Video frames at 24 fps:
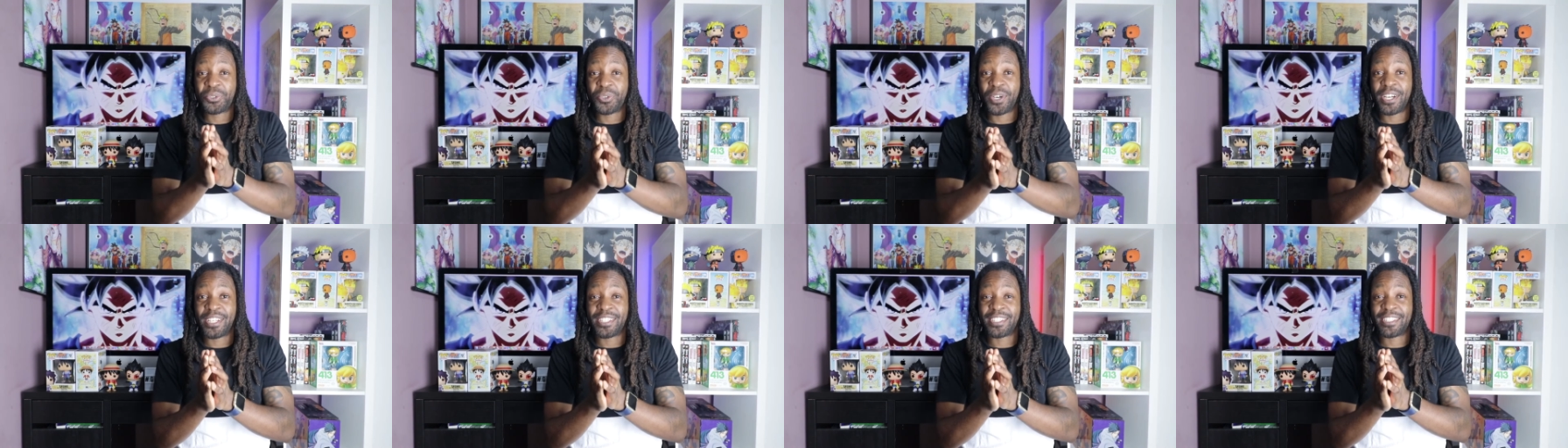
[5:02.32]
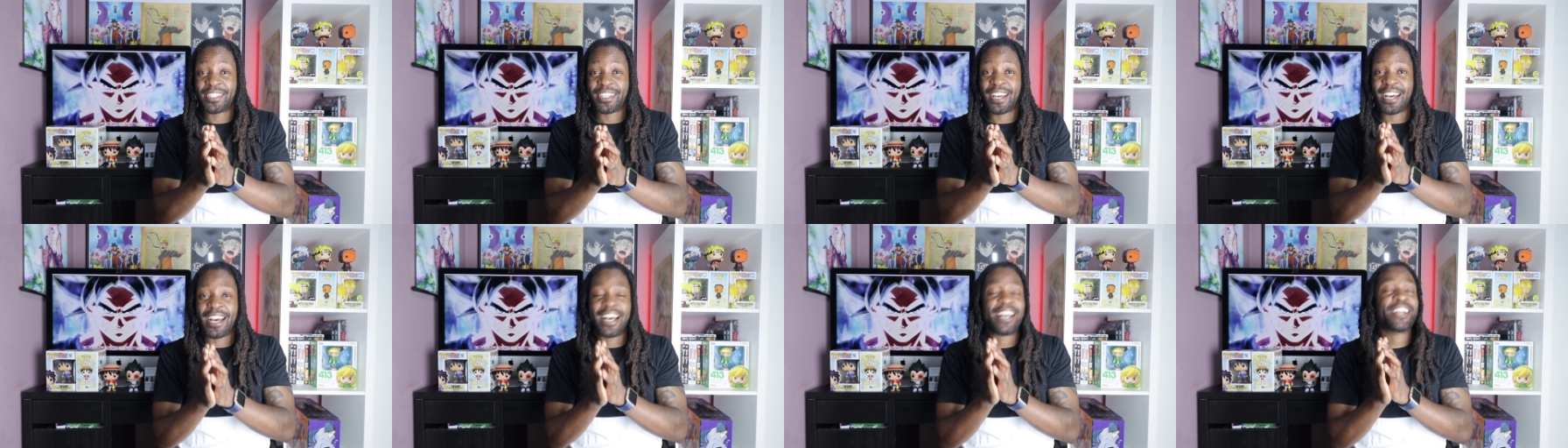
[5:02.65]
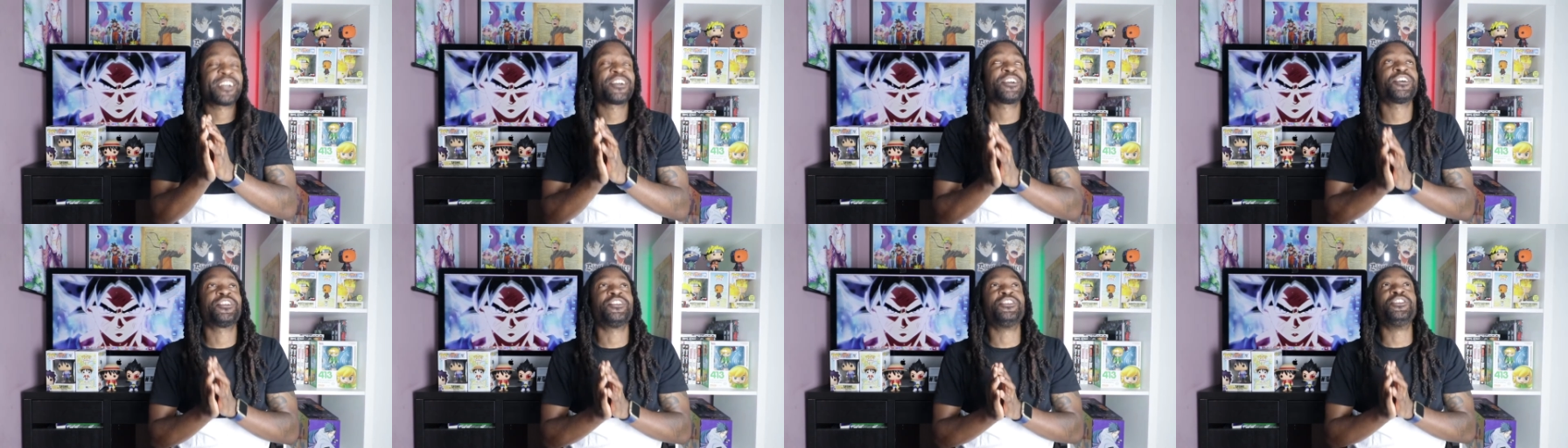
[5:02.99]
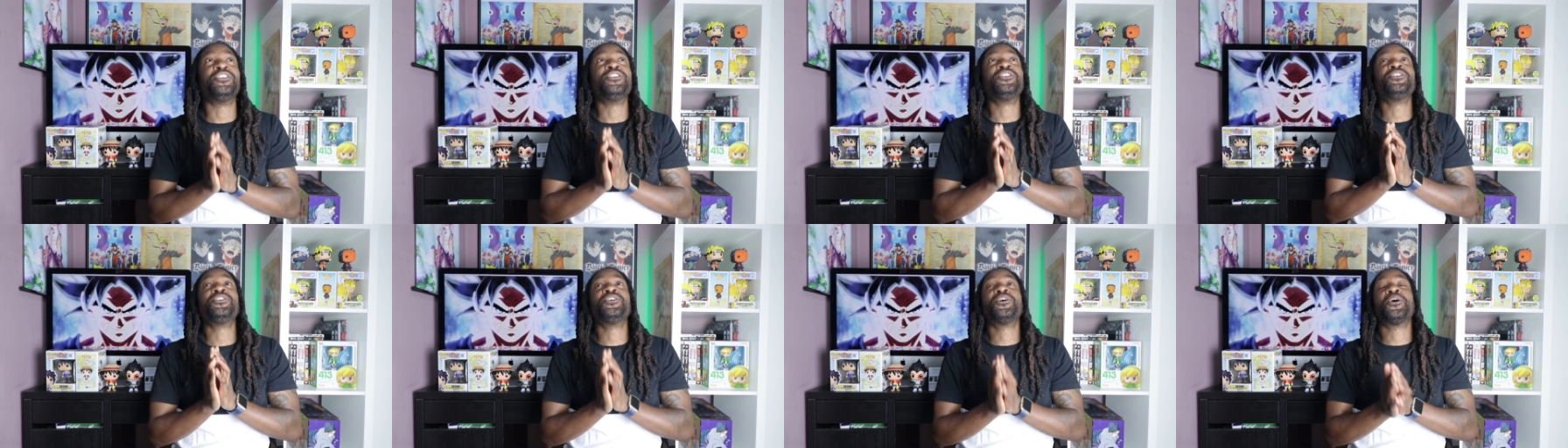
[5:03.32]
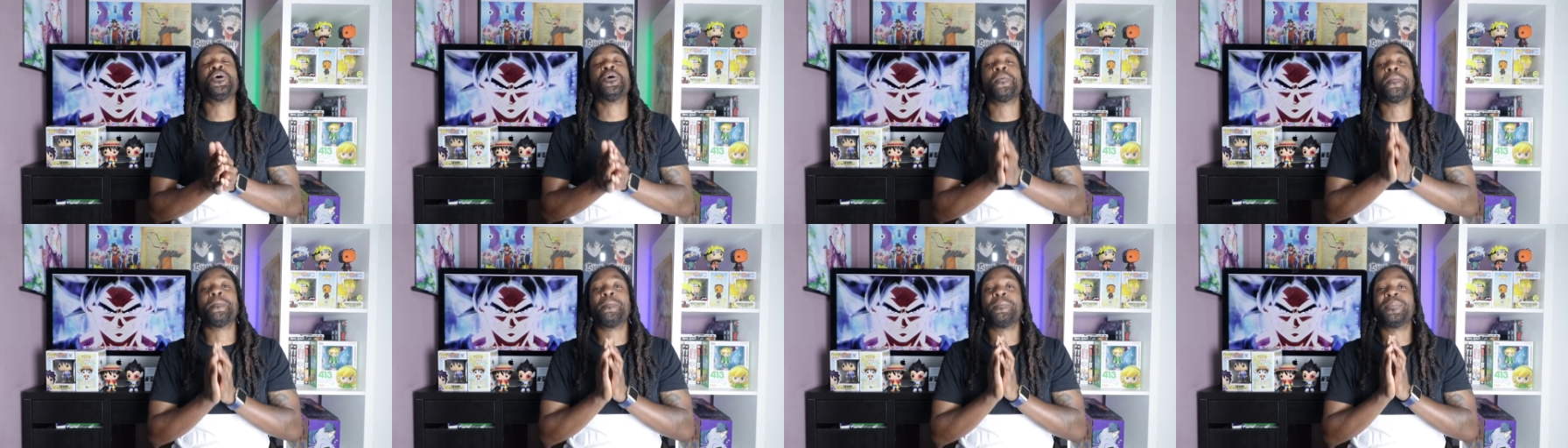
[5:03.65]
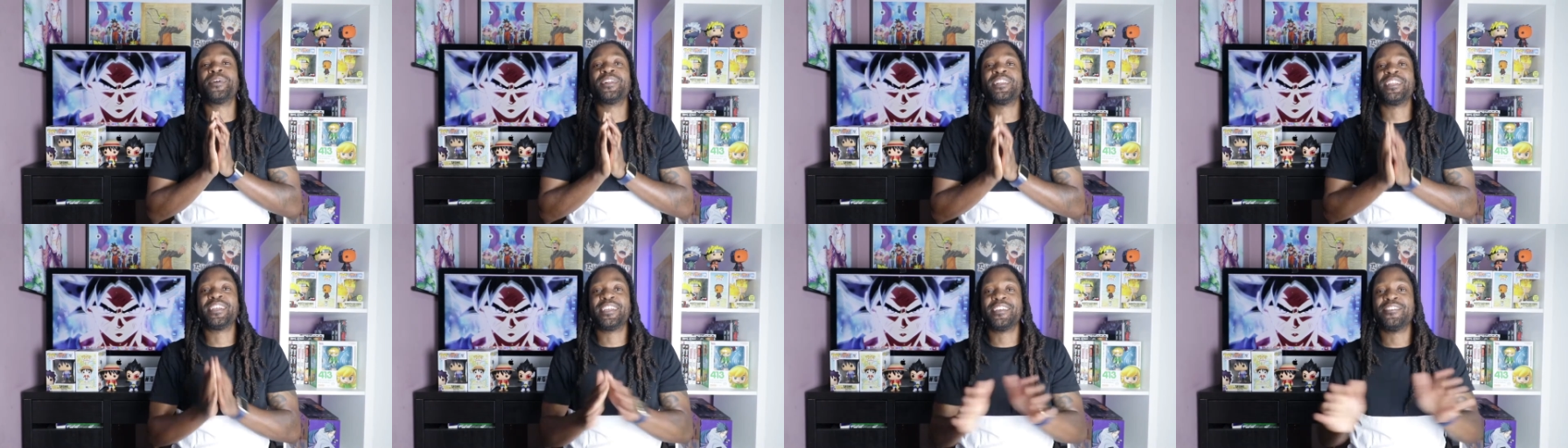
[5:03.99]
one, I could not
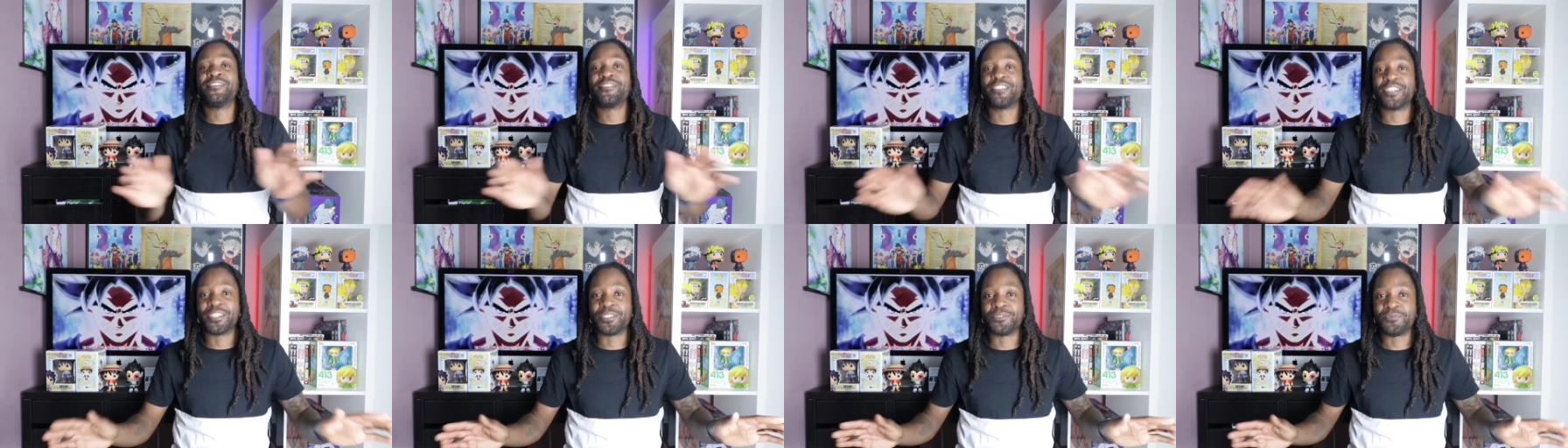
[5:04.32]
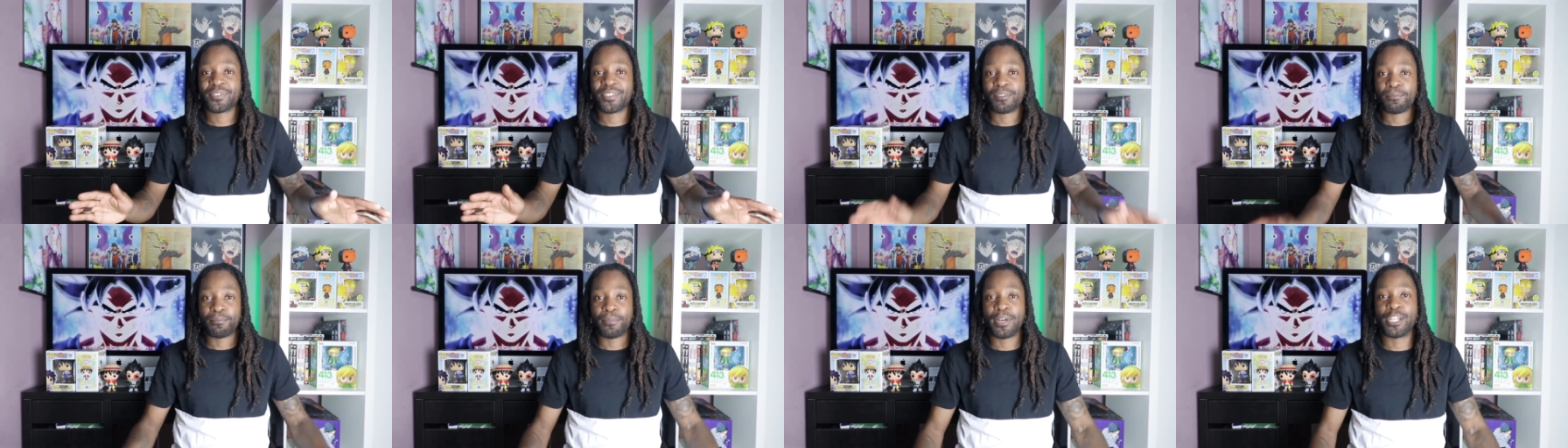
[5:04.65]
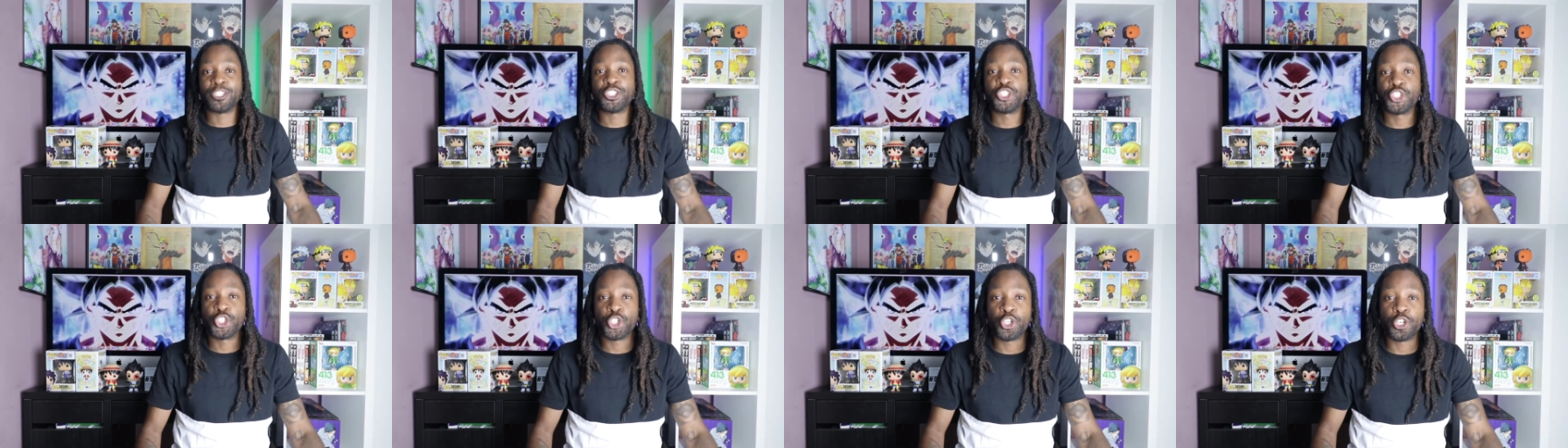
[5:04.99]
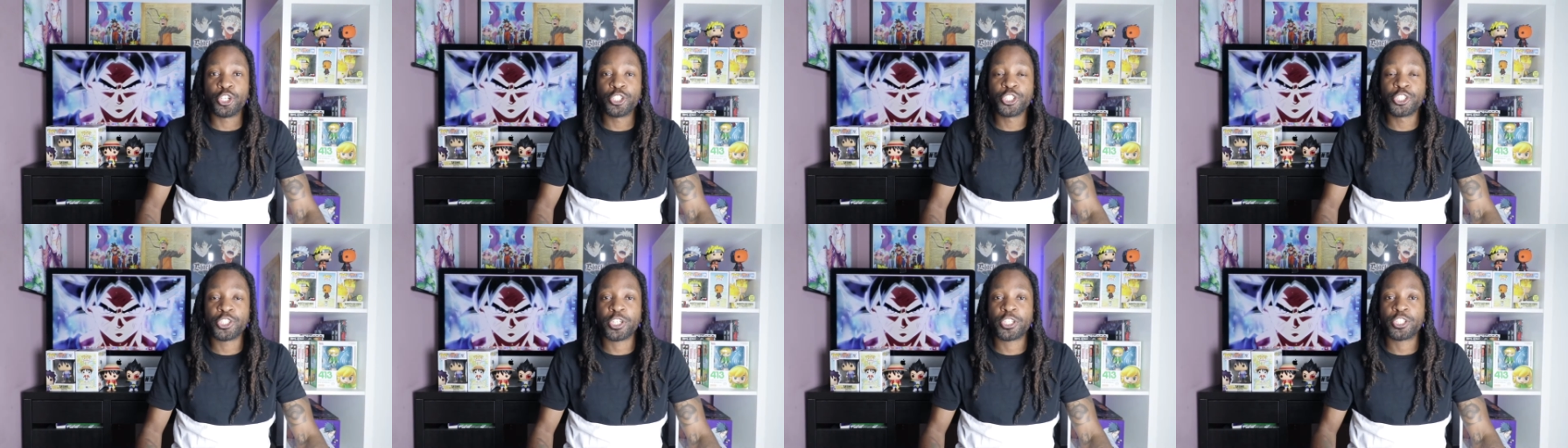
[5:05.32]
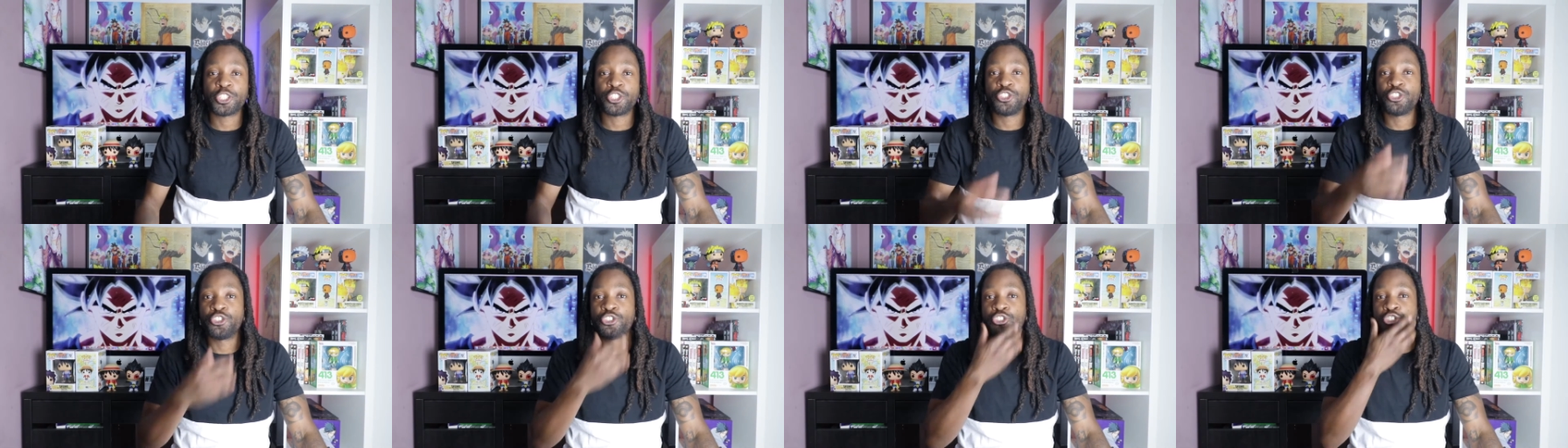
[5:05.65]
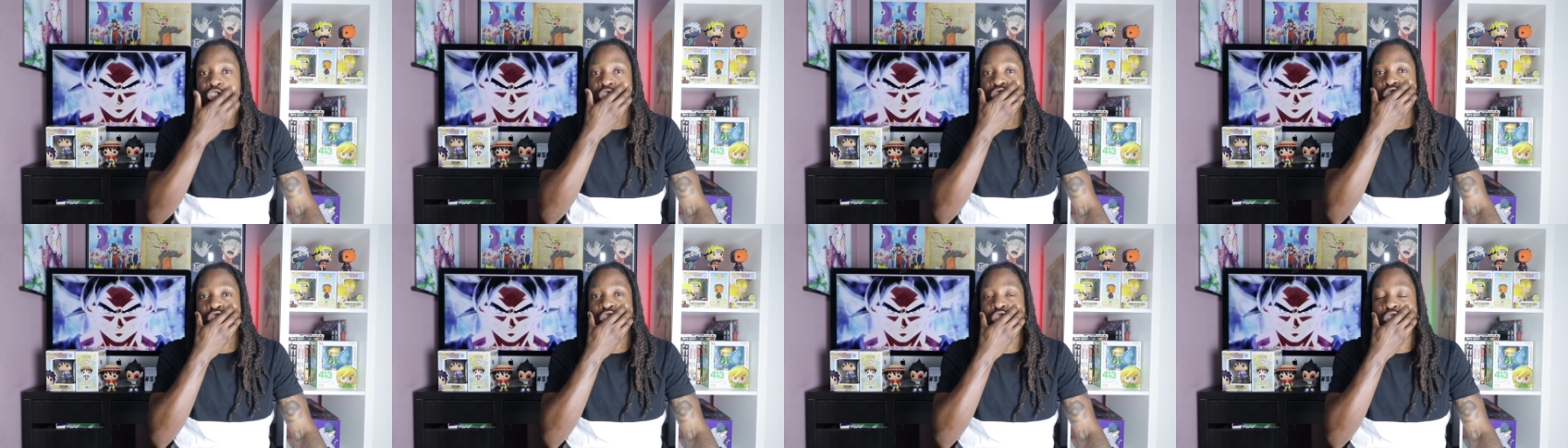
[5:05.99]
believe it. My jaw just
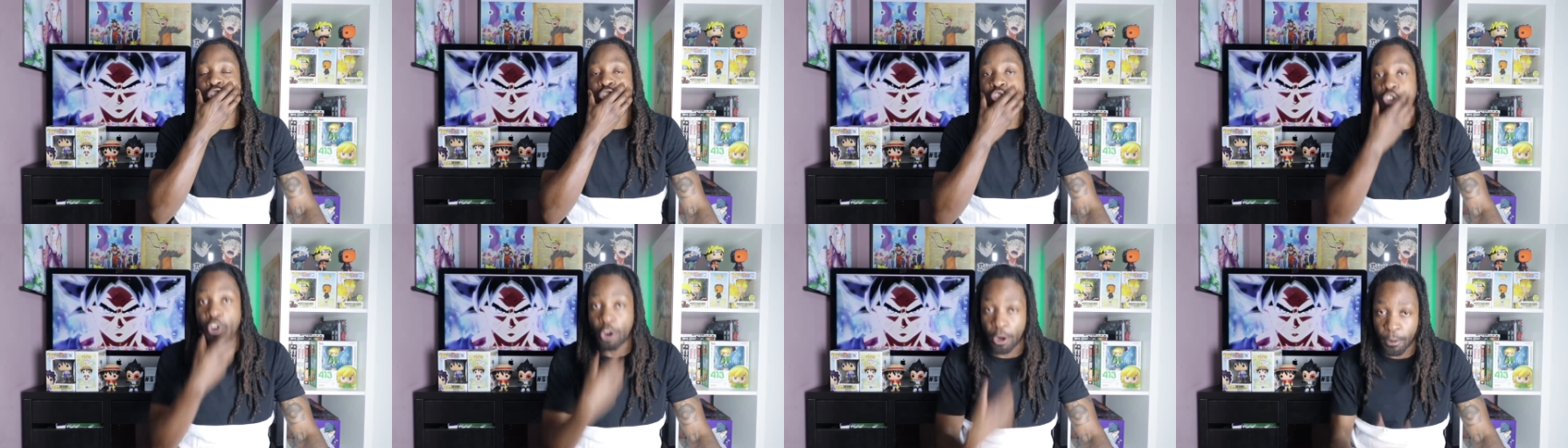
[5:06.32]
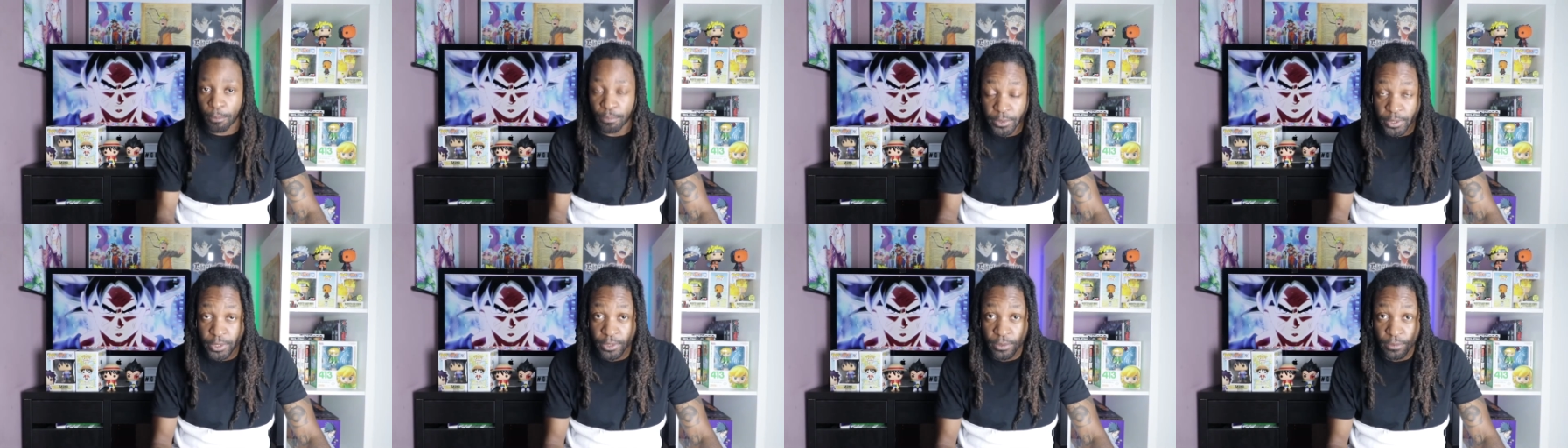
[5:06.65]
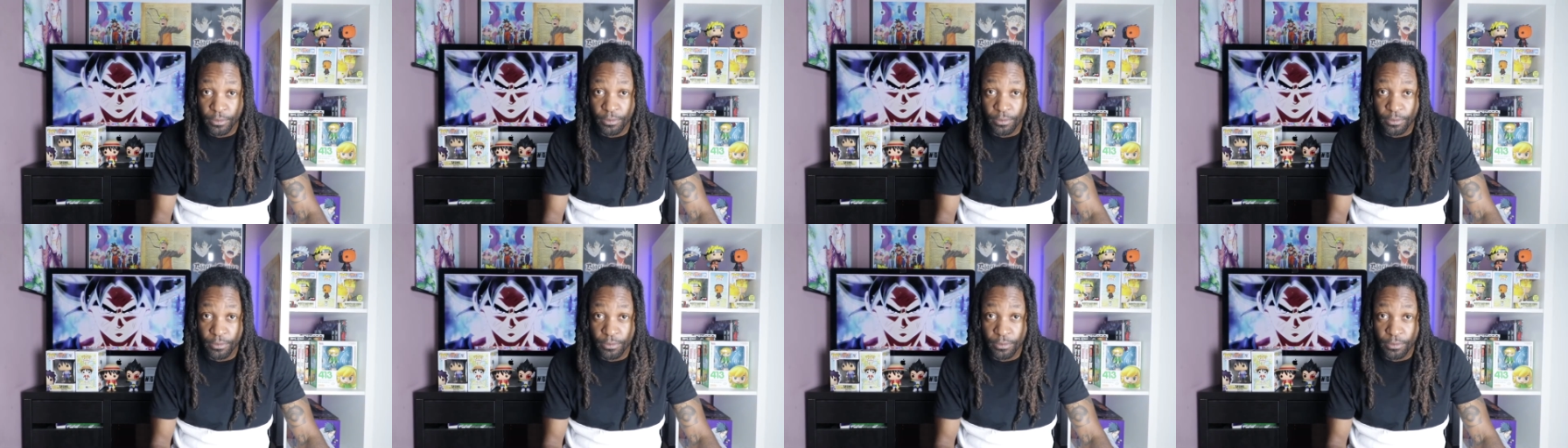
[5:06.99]
dropped.